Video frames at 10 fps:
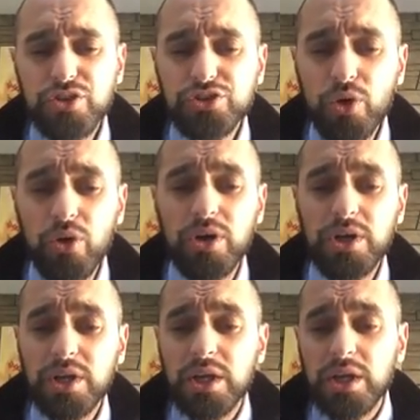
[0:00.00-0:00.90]
So
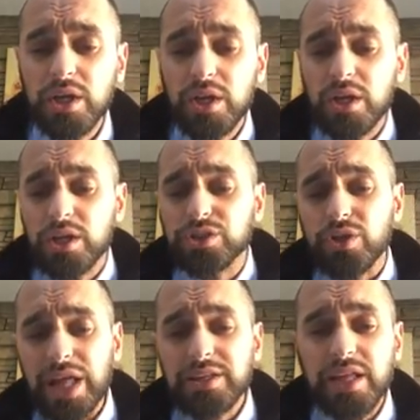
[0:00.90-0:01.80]

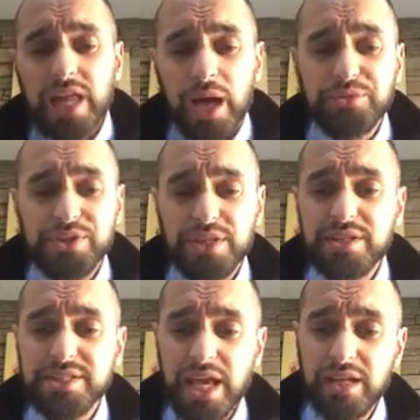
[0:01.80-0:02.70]
that helps us
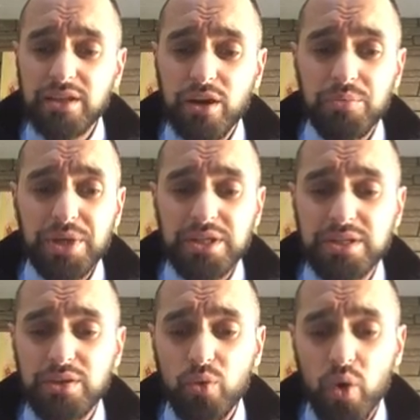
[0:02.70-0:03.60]
understand a little
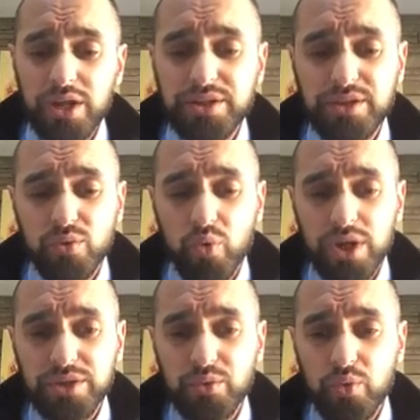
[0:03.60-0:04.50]
bit what
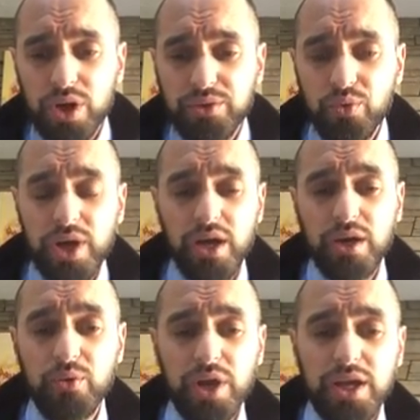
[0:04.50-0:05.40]

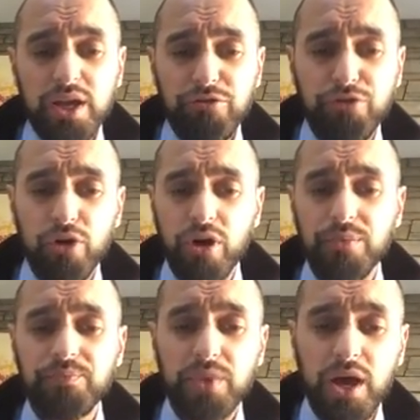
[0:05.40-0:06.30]
we're here for.
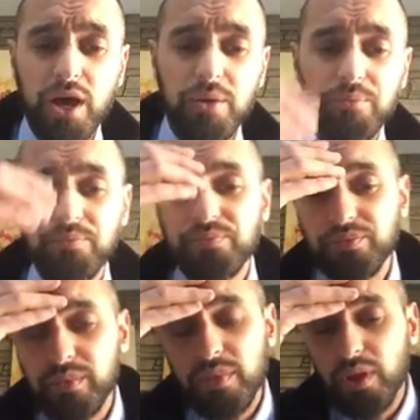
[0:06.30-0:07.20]

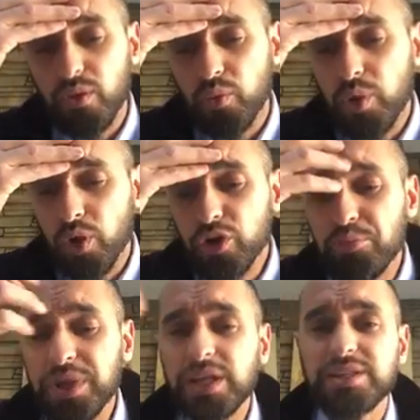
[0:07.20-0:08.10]
We want to
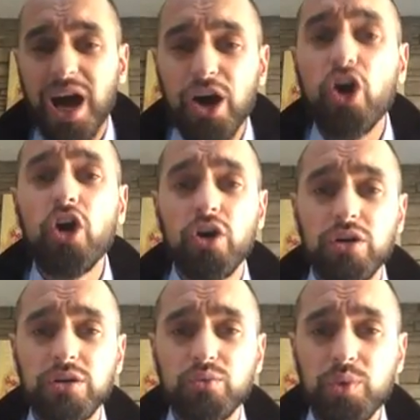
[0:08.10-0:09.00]
be
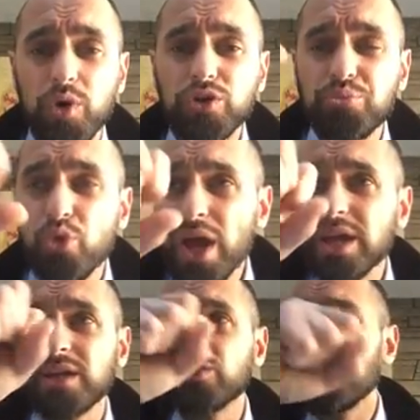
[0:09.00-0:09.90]
tahor. We want to
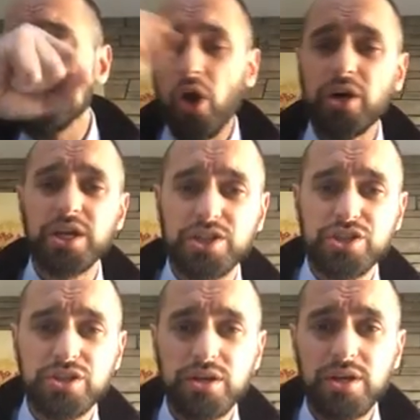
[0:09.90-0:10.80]
break the
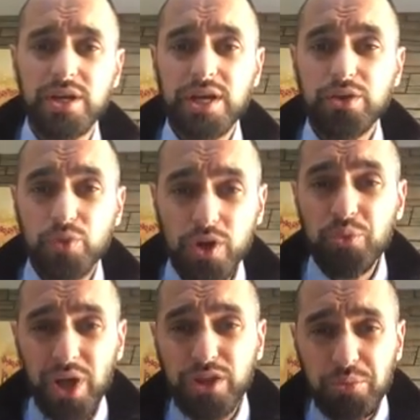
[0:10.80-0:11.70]
blockage. We want to
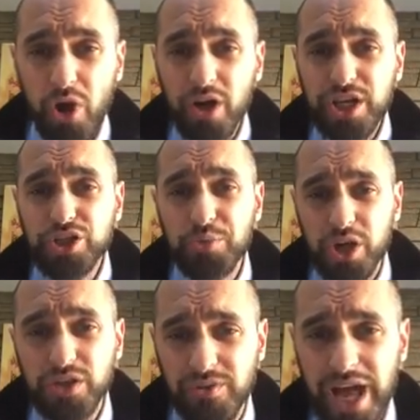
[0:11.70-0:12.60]
break the blockage
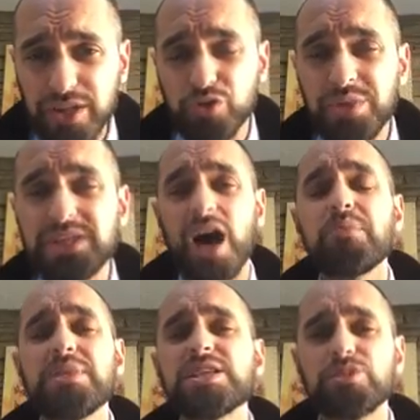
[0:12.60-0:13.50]
of life, to be
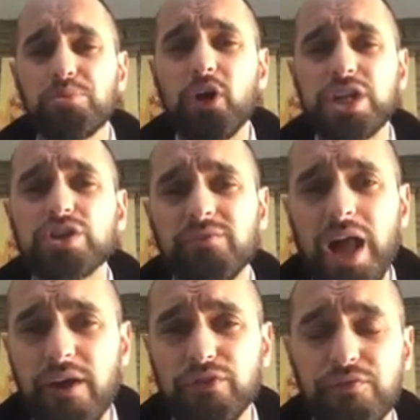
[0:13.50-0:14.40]
tamez, the blockage of
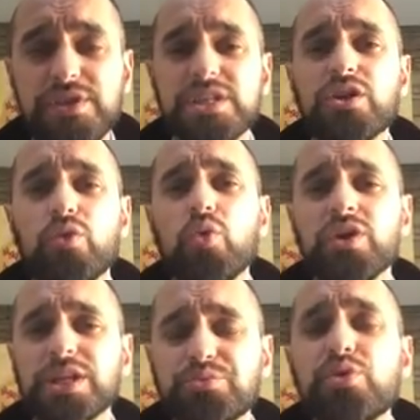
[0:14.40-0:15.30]
life, the physical
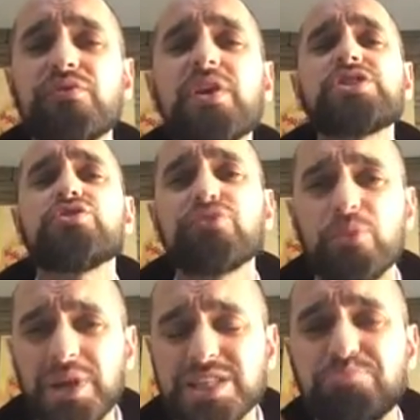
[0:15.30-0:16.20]
world that prevents you
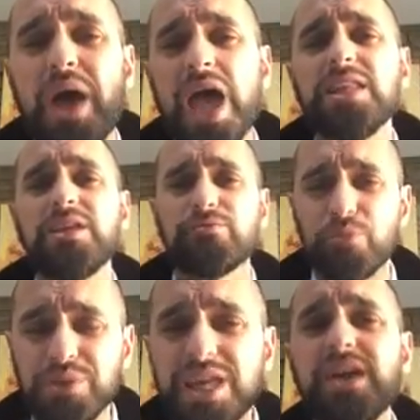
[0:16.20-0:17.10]
from expanding,
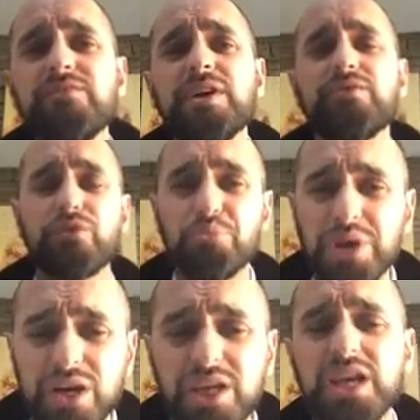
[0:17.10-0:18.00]
from giving, from
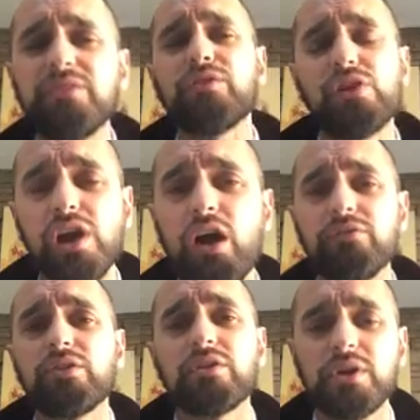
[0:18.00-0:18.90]
being a giver, a
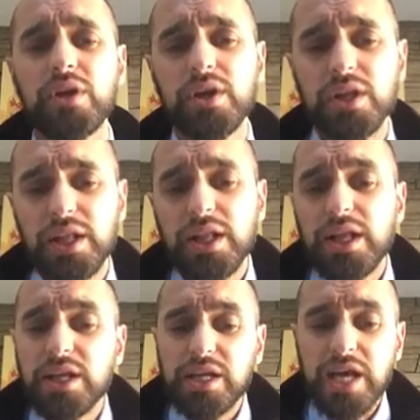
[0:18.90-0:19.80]
lover.
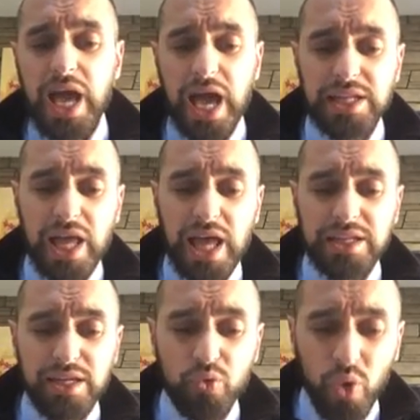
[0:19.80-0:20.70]

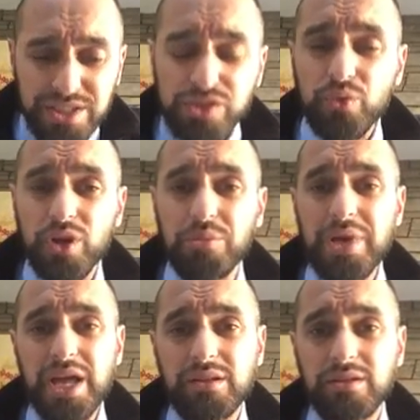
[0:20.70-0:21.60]
And what's a real
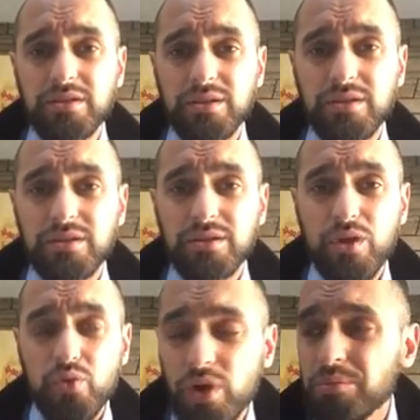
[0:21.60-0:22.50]
man?
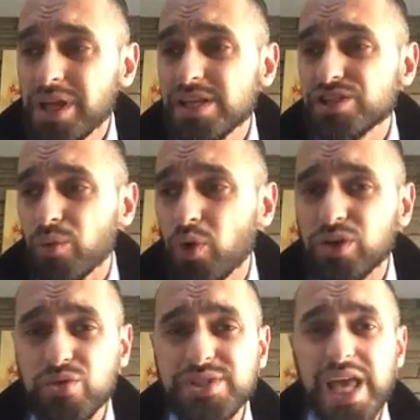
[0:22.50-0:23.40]
A real man is someone
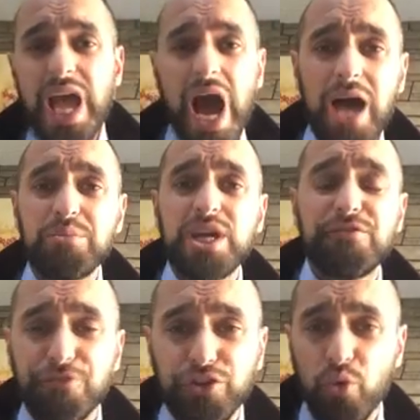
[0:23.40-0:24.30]
who say, I'm here
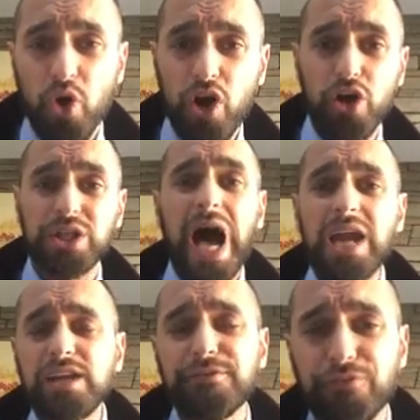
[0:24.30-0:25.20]
for the world, I
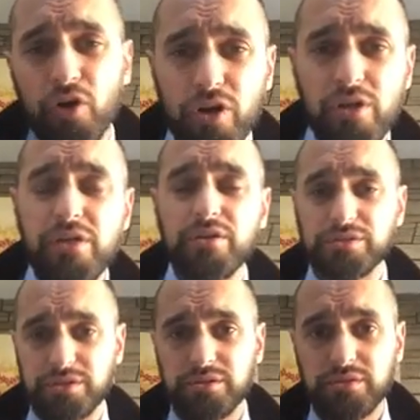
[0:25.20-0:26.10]
live for
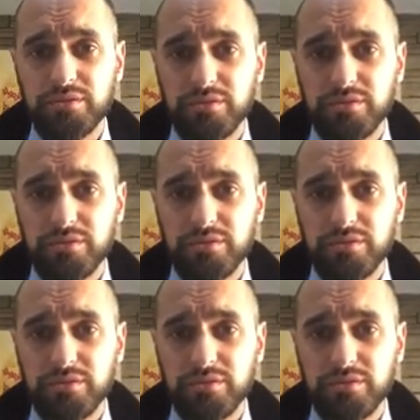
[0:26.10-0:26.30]
others.